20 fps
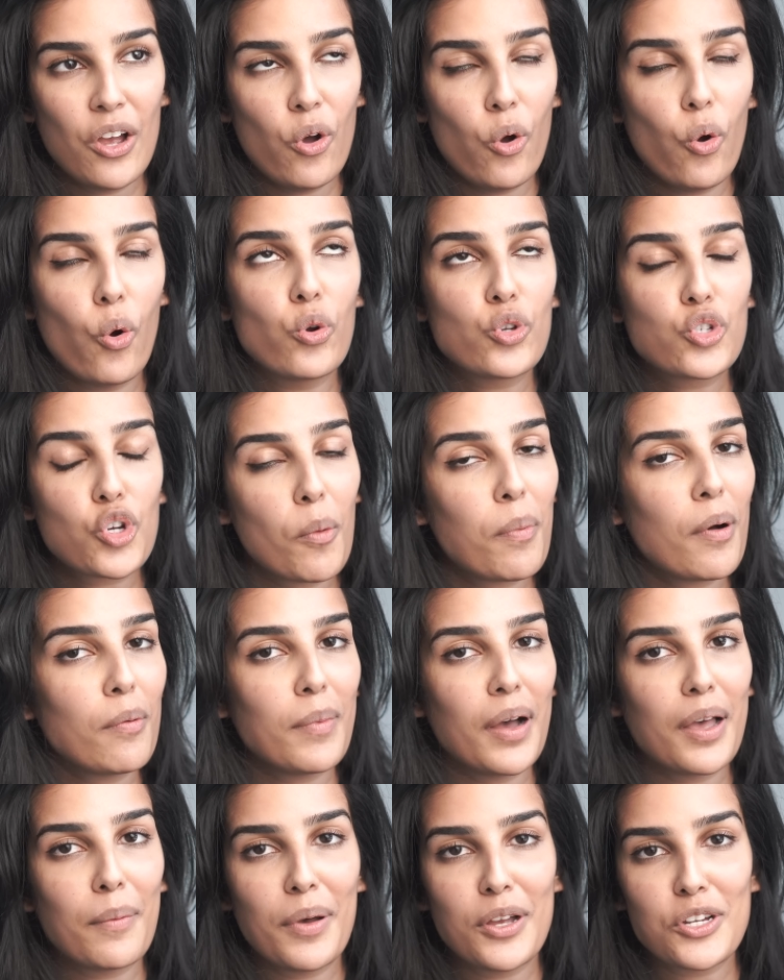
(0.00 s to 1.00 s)
or top up
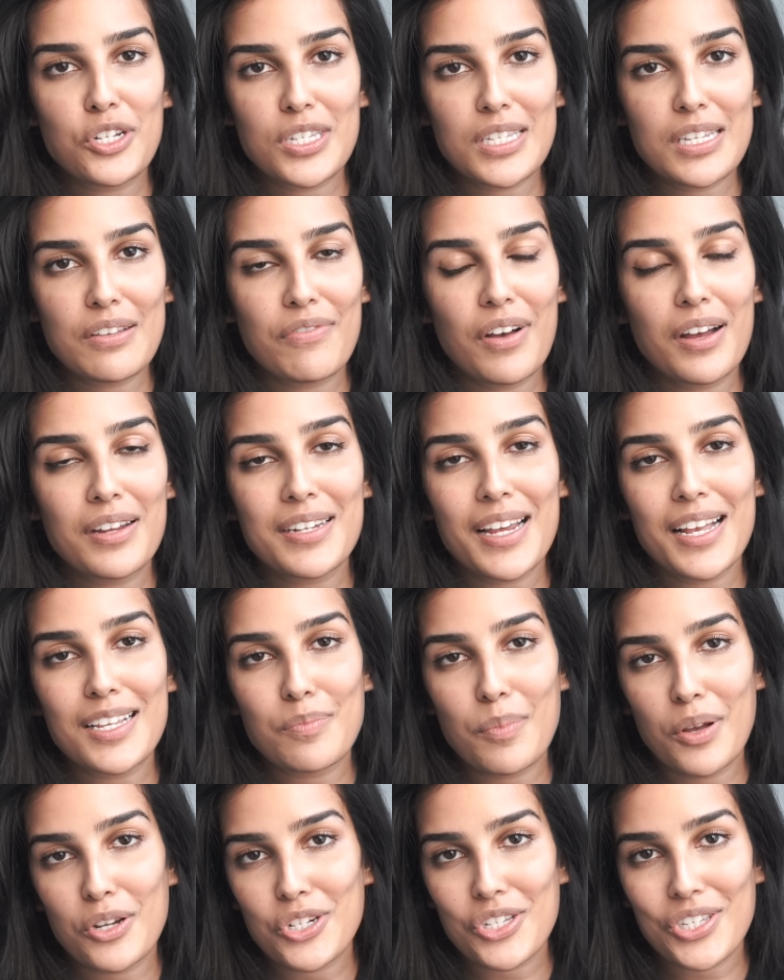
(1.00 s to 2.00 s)
my emergency fund as
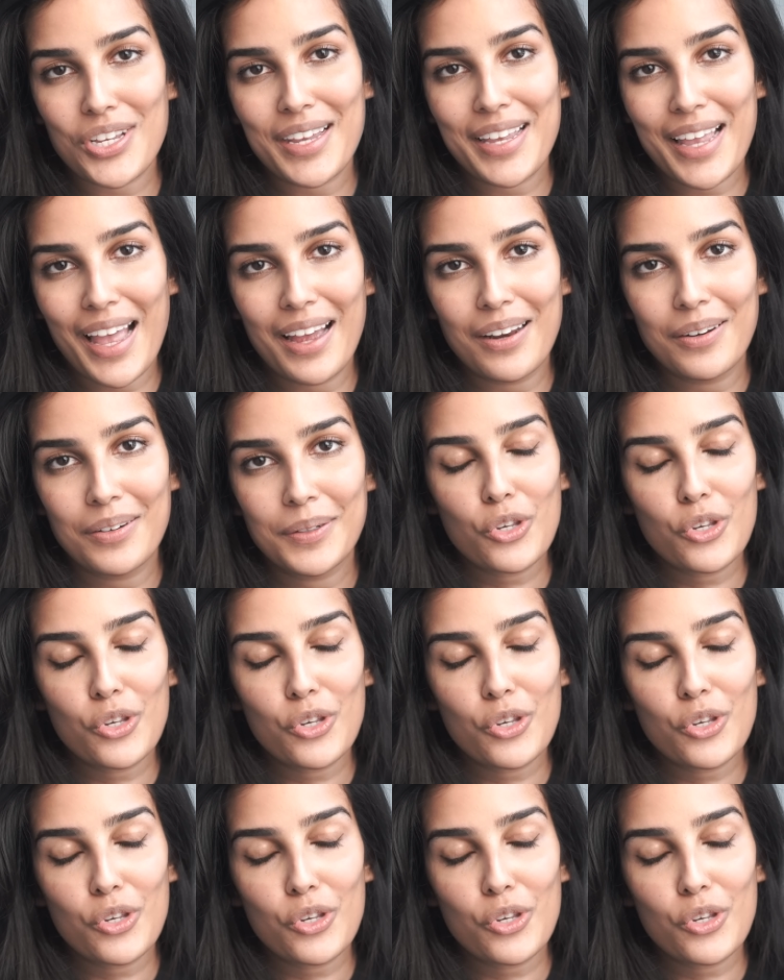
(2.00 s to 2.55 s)
much as I can.